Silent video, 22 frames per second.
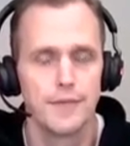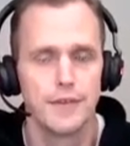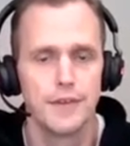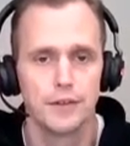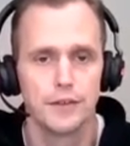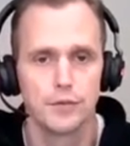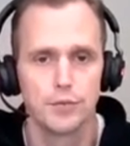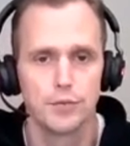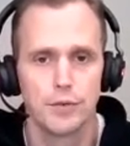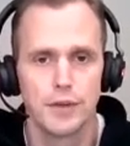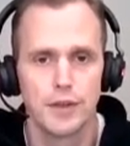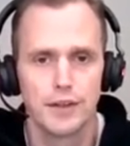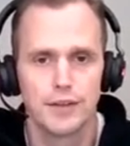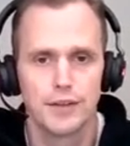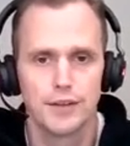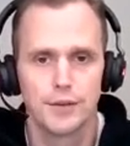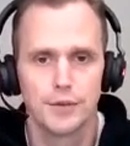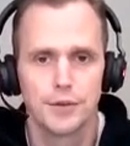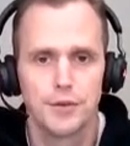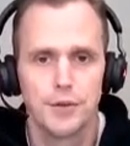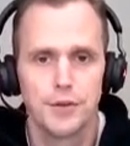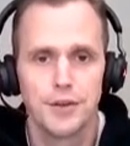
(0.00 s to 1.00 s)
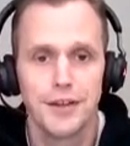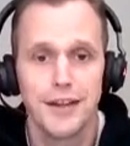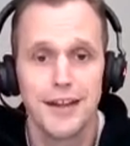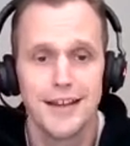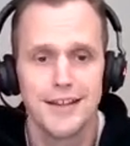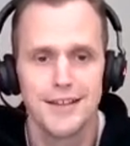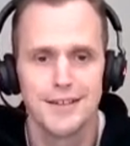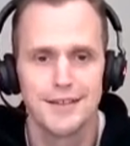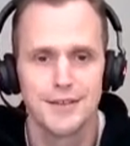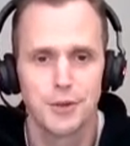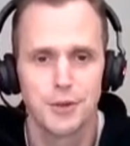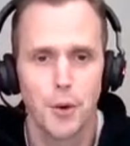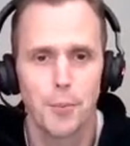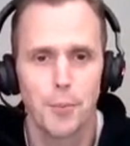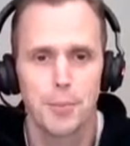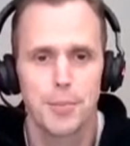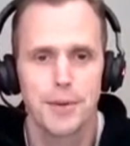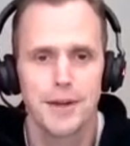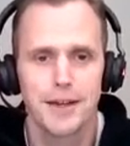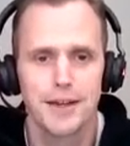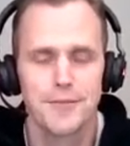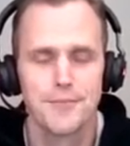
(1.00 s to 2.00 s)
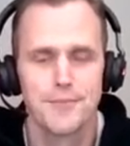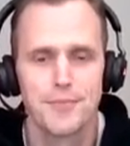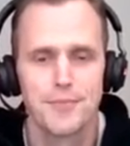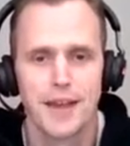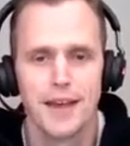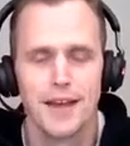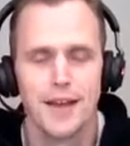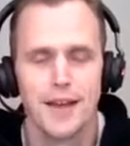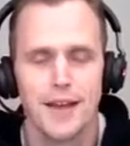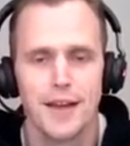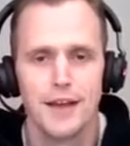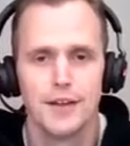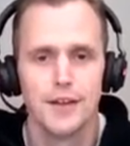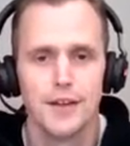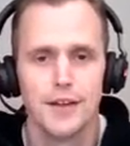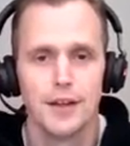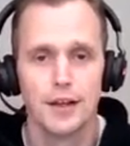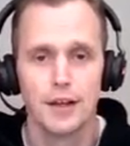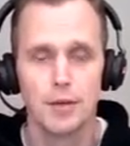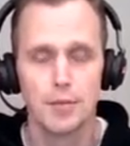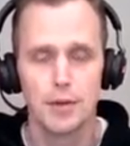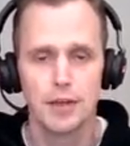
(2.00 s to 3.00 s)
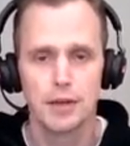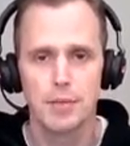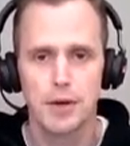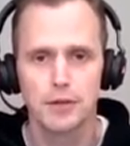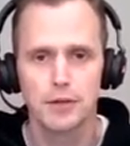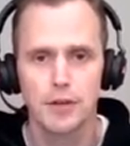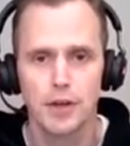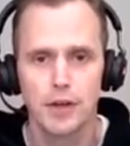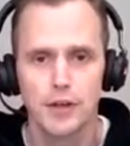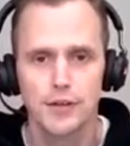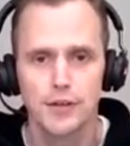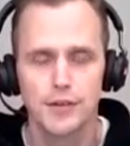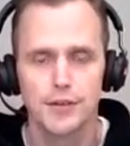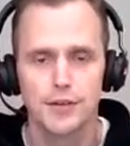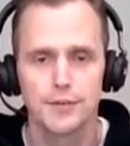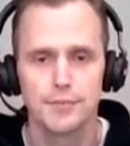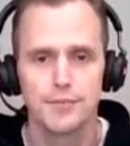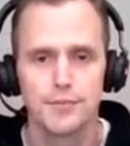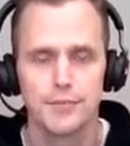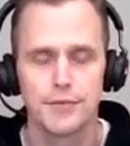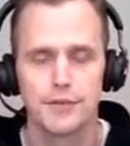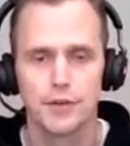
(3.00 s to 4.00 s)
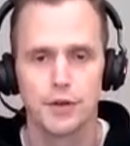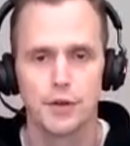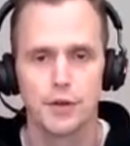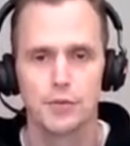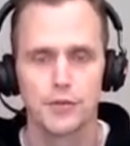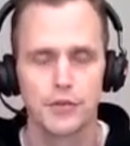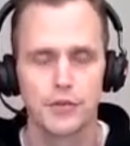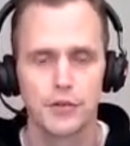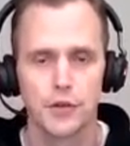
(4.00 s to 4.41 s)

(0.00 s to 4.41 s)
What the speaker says: this week's or today's topic. A little bit about us. So